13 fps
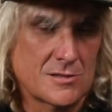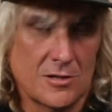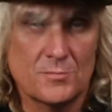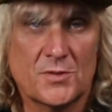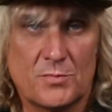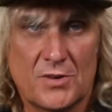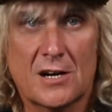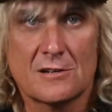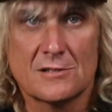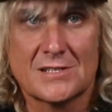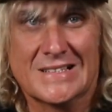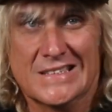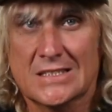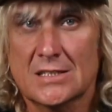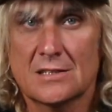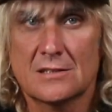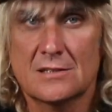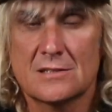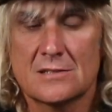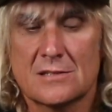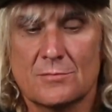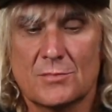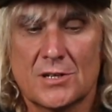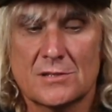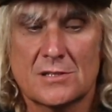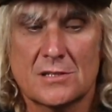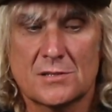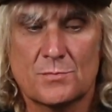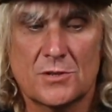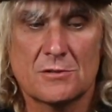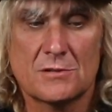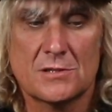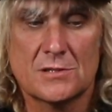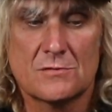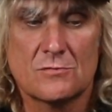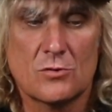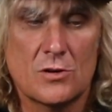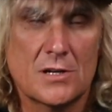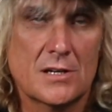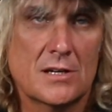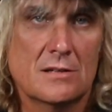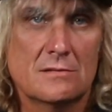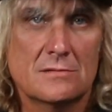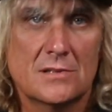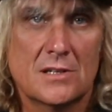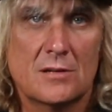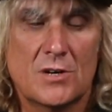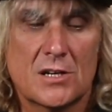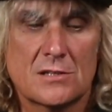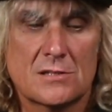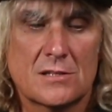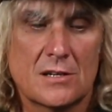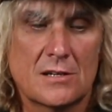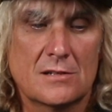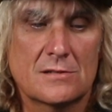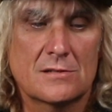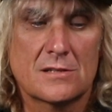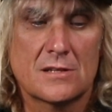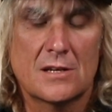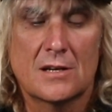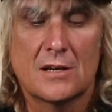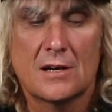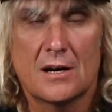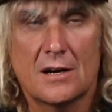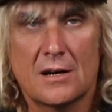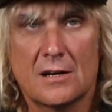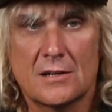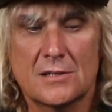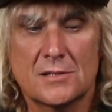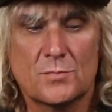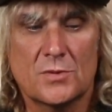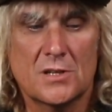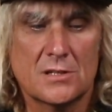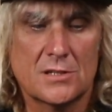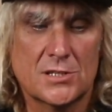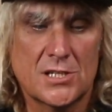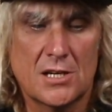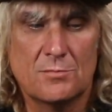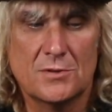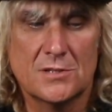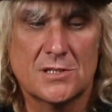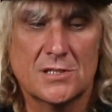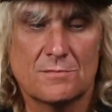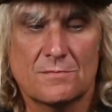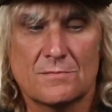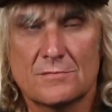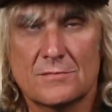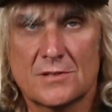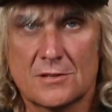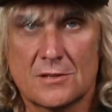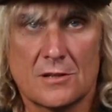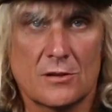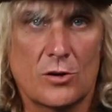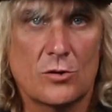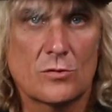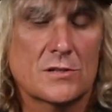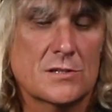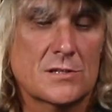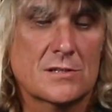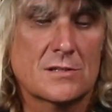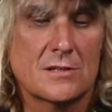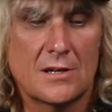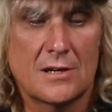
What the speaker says: Tom Taparis clearly is the most experienced rider amongst those. He's been in the championship the longest.